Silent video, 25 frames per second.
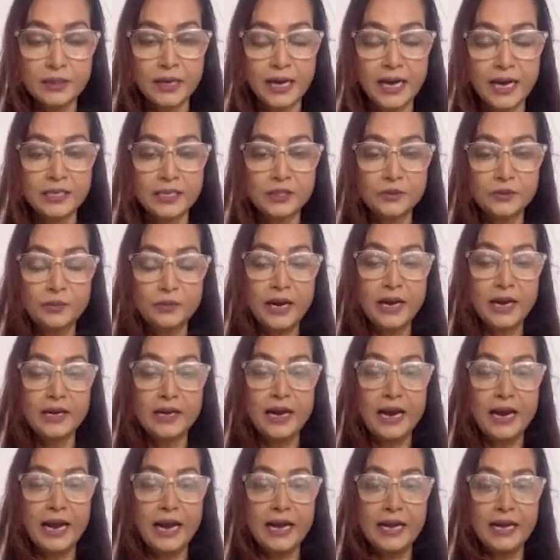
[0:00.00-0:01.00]
as well
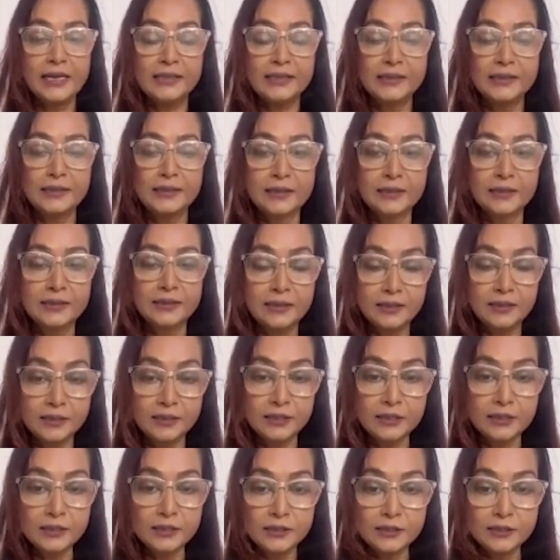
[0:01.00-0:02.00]
as
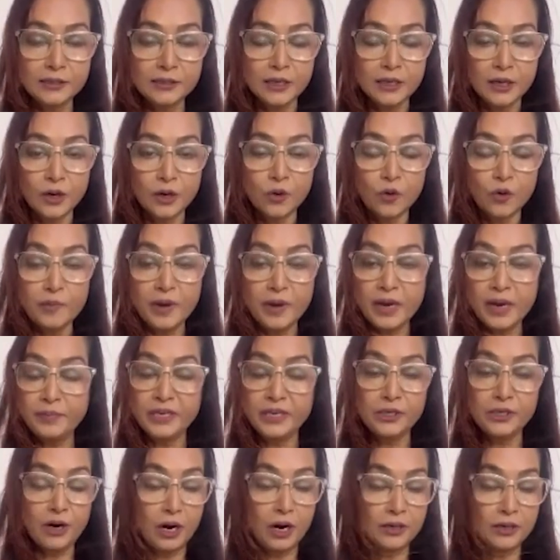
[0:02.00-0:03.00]
citizens who may be
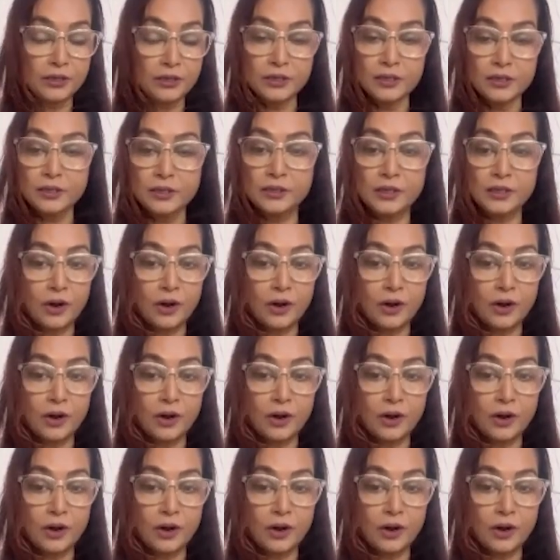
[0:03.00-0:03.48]
doctors,